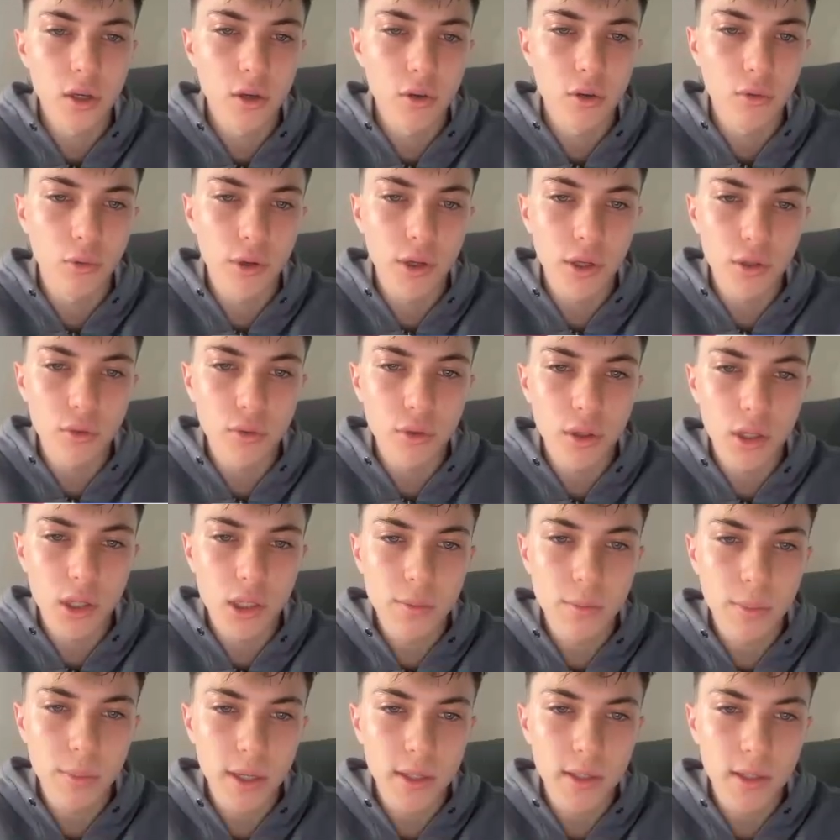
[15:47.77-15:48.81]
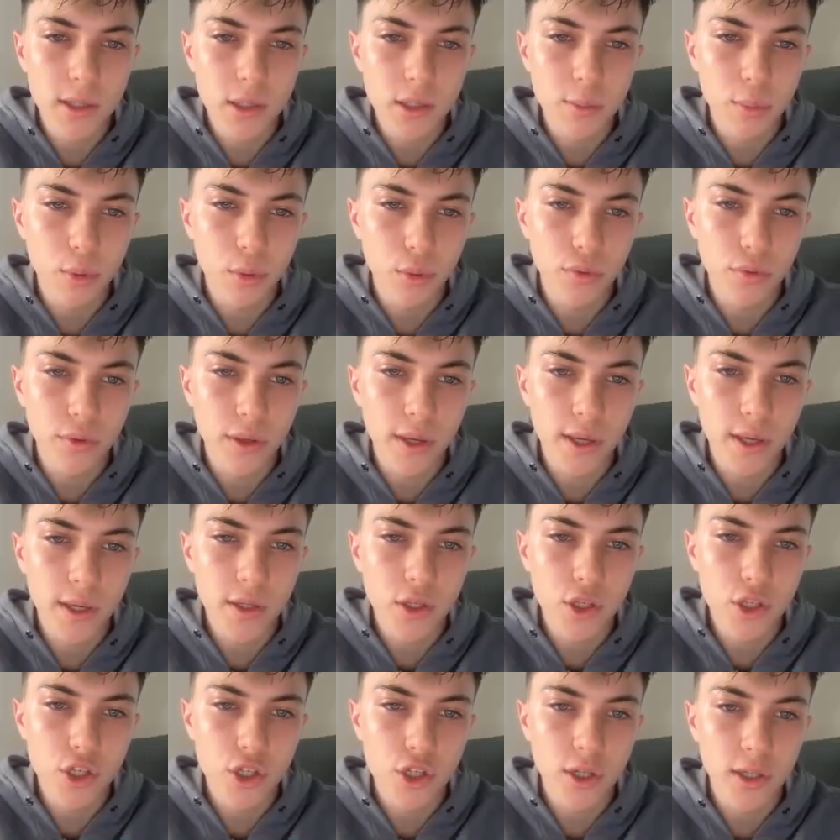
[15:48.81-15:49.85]
What I do expect is
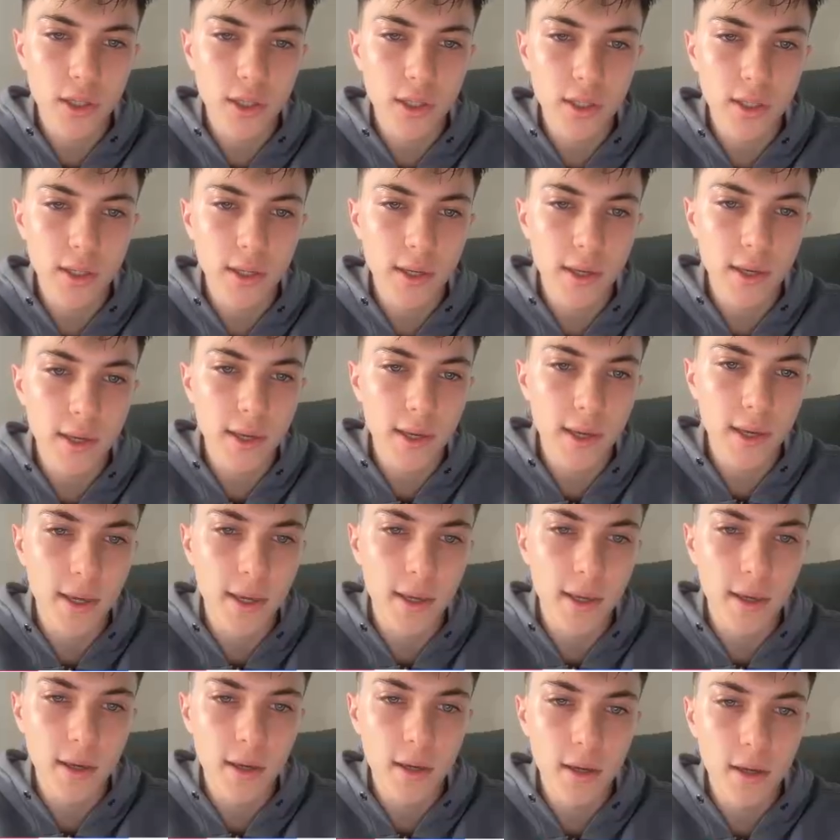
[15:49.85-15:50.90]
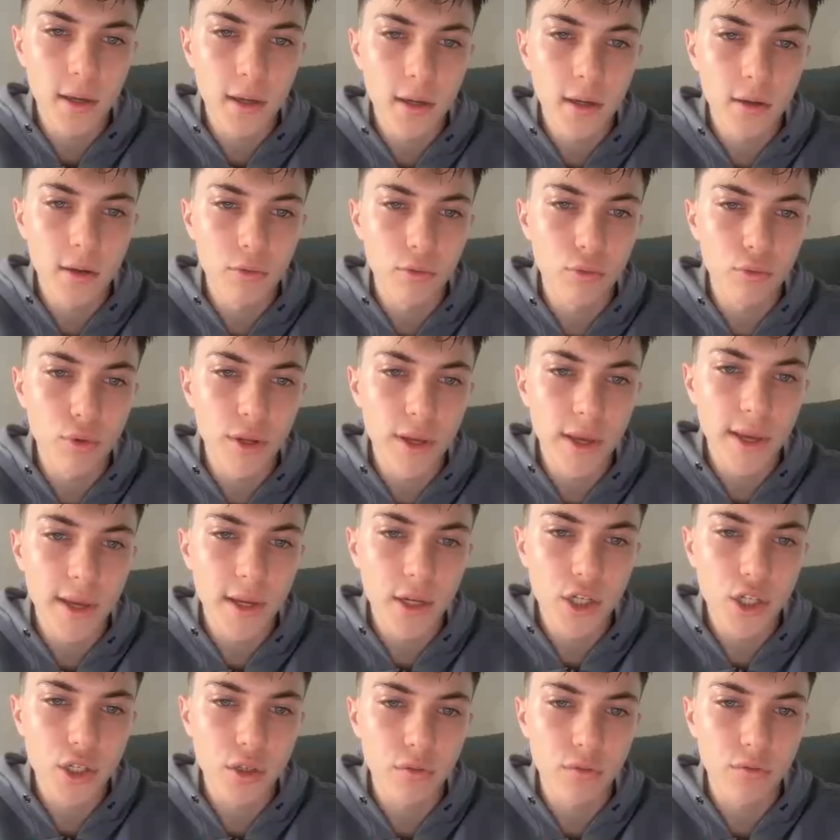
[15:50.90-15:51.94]
potentially a
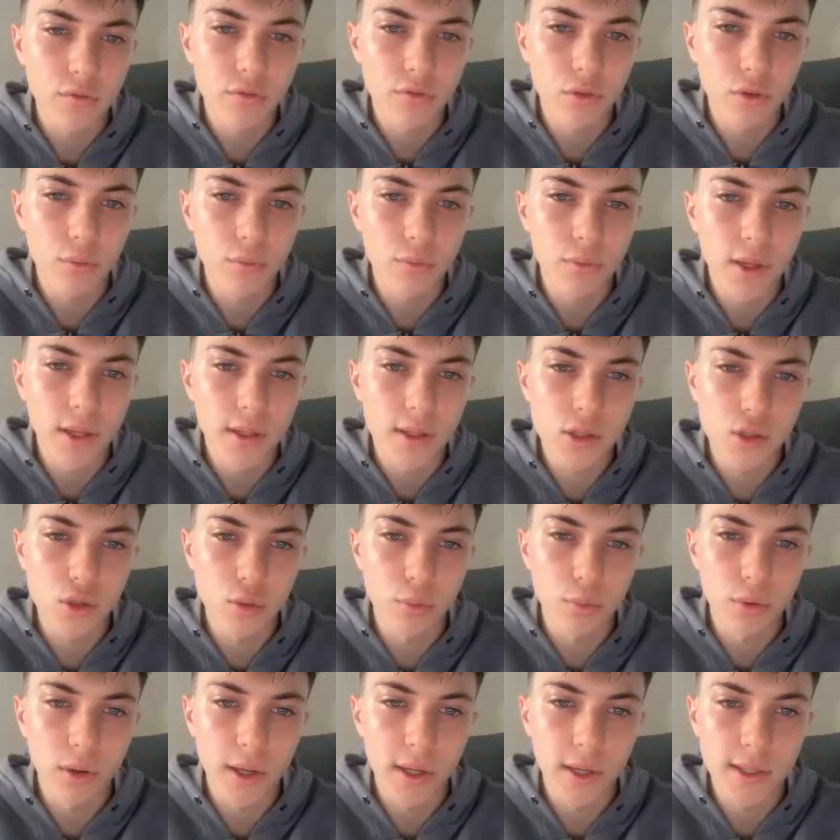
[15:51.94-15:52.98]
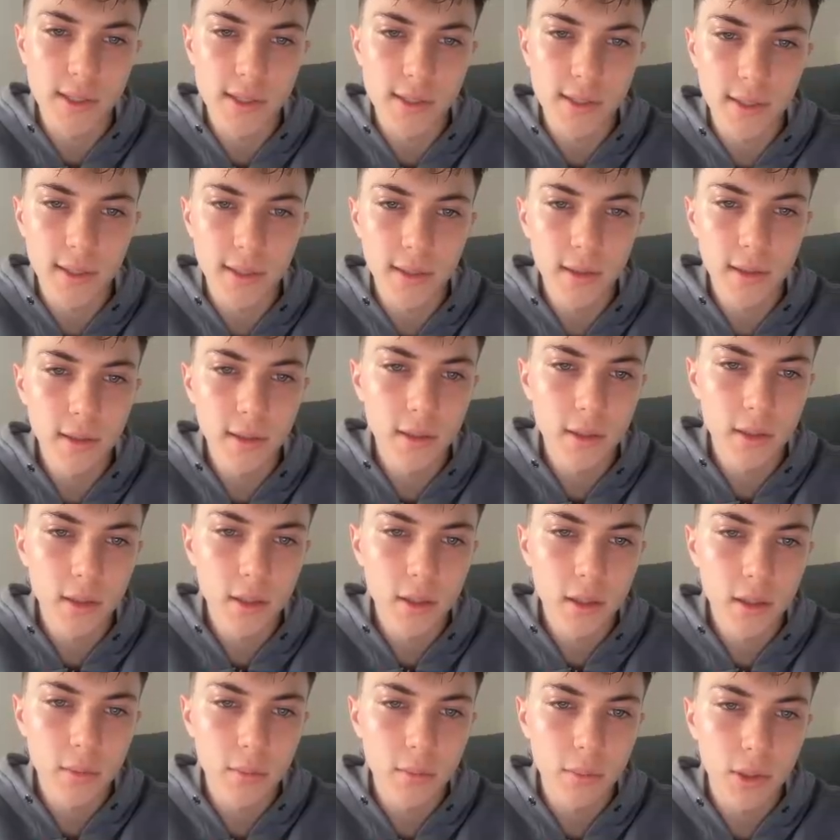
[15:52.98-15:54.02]
reaction from that supply still,
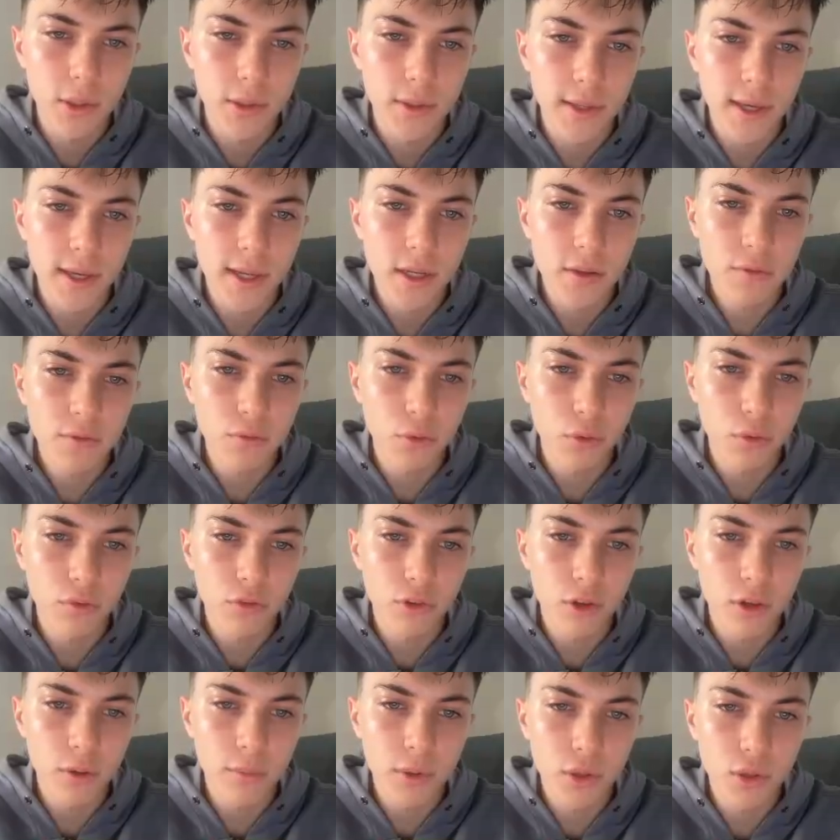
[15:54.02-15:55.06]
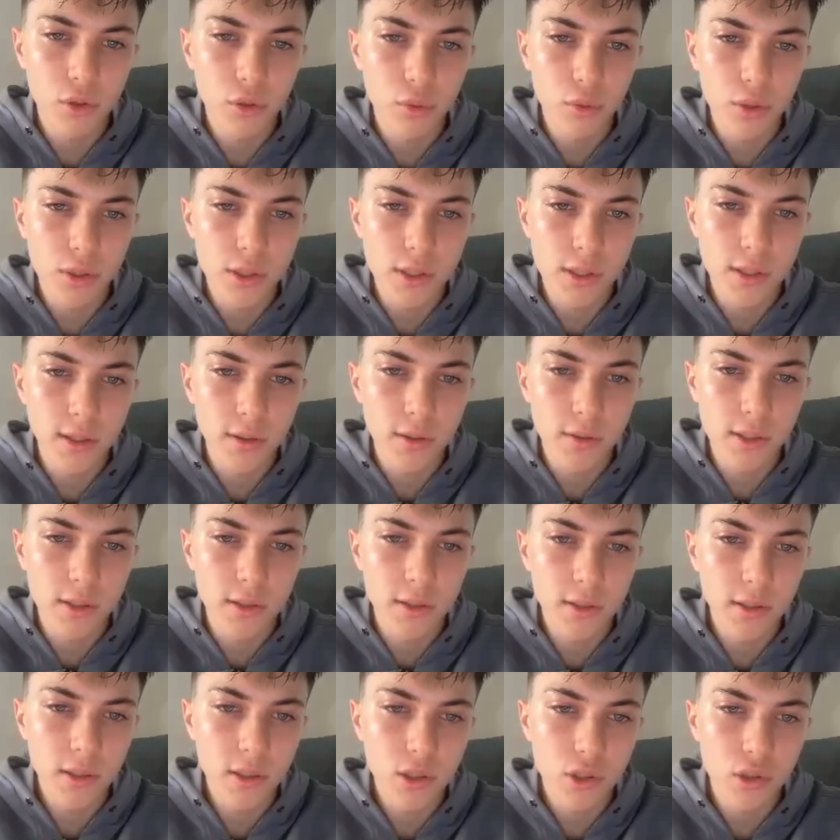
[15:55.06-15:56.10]
but any fulfillment towards the
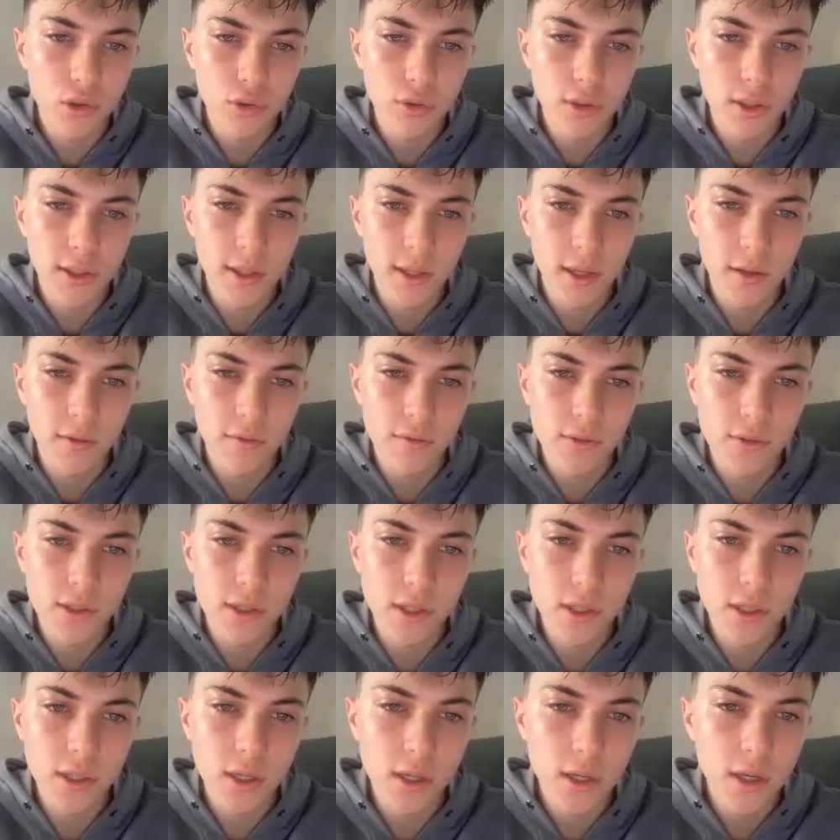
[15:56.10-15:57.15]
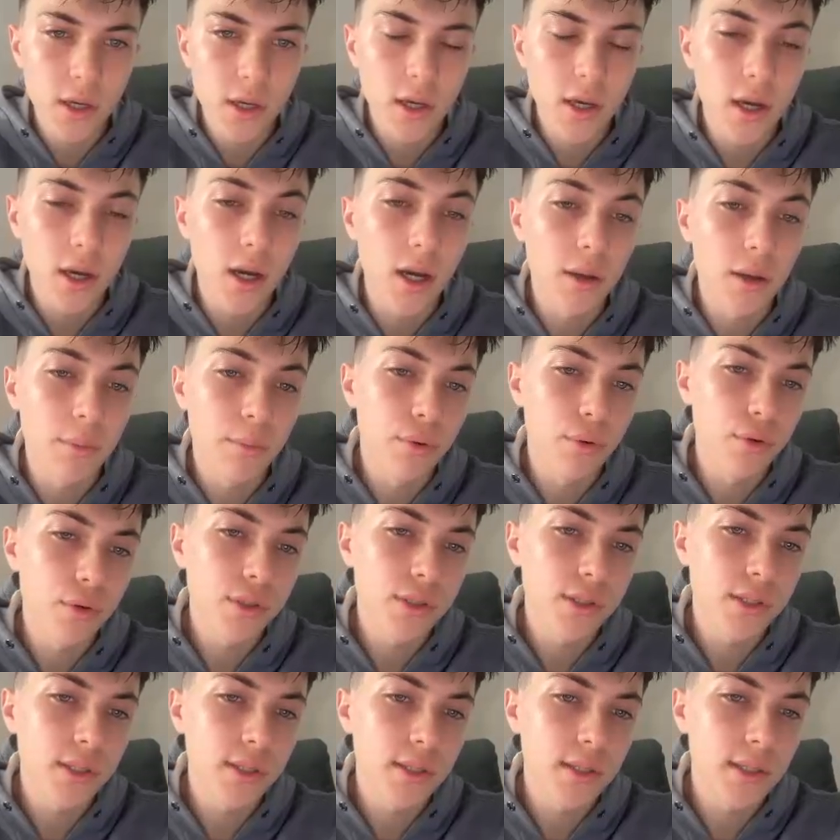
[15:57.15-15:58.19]
downside into that IFC, I
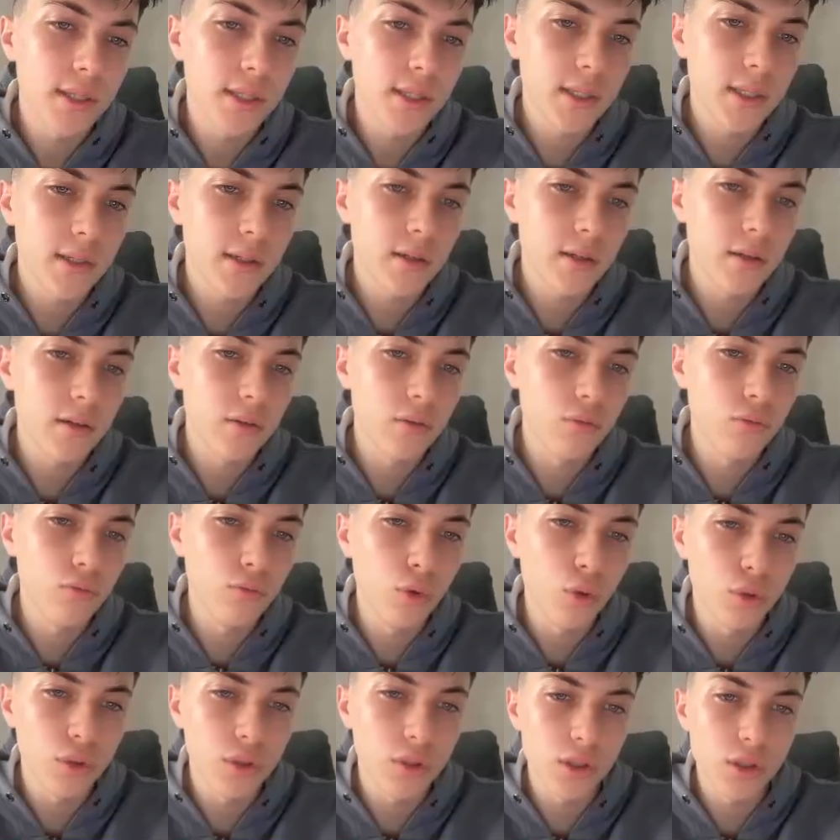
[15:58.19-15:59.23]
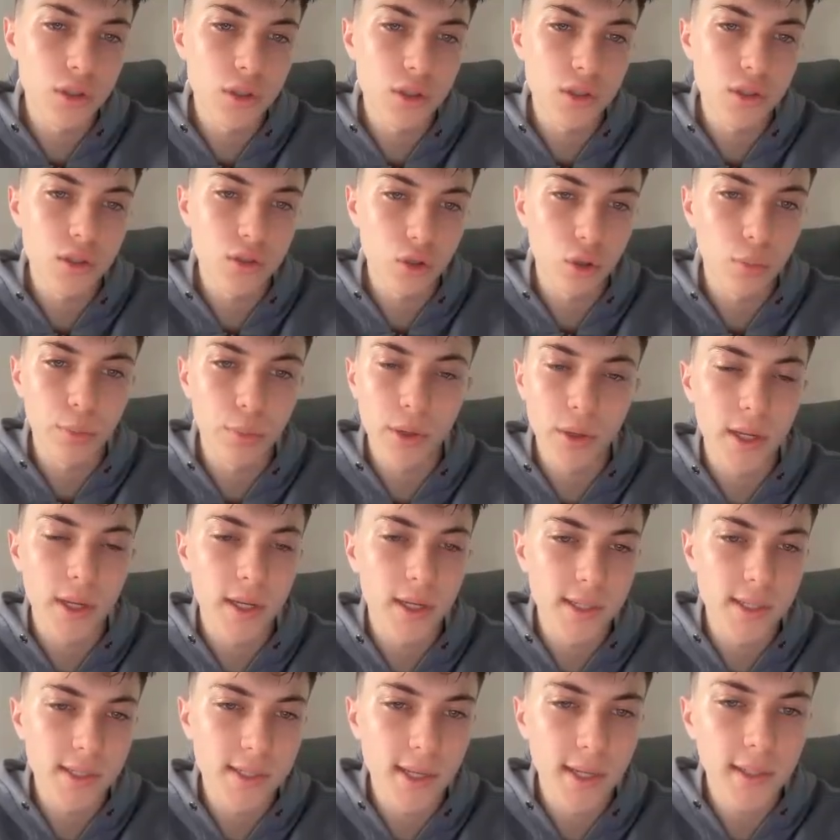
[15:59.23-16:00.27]
personally would stop any
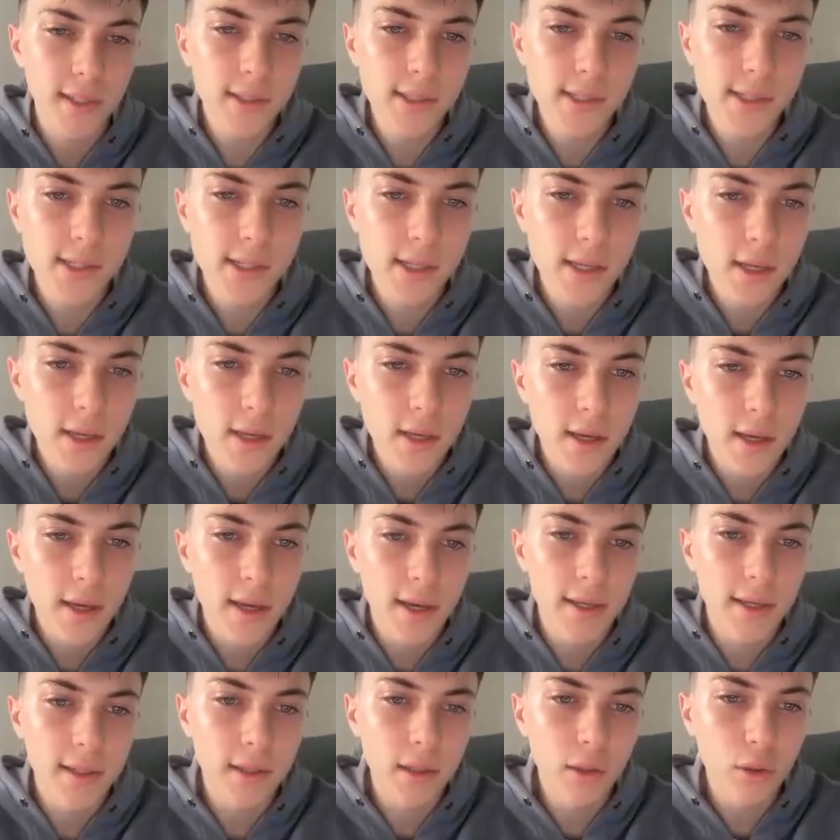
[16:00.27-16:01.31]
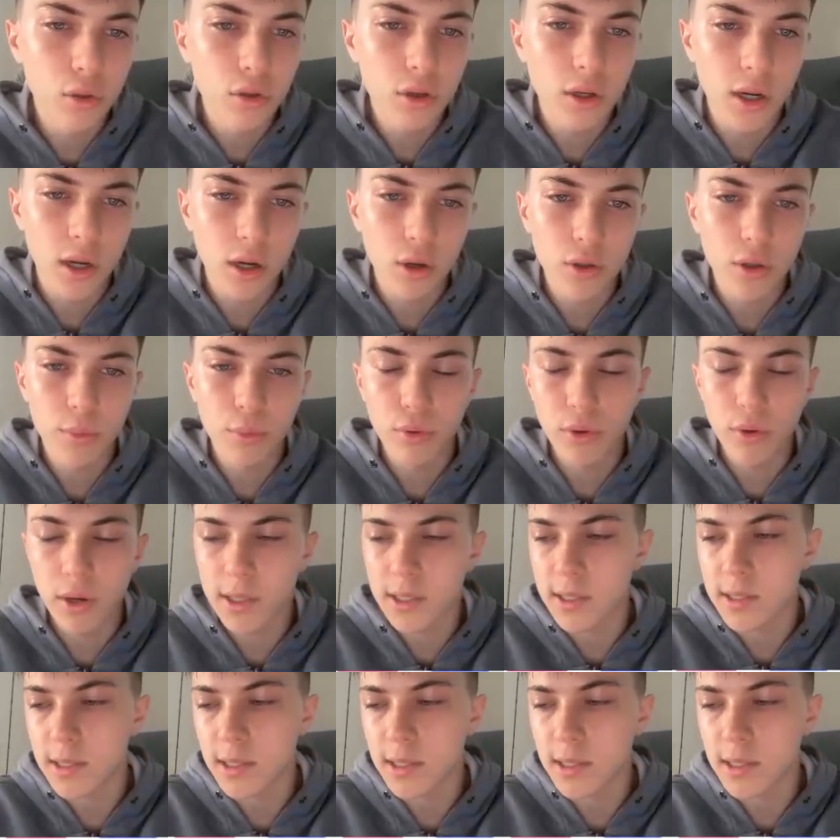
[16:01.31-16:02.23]
sells and look how the price is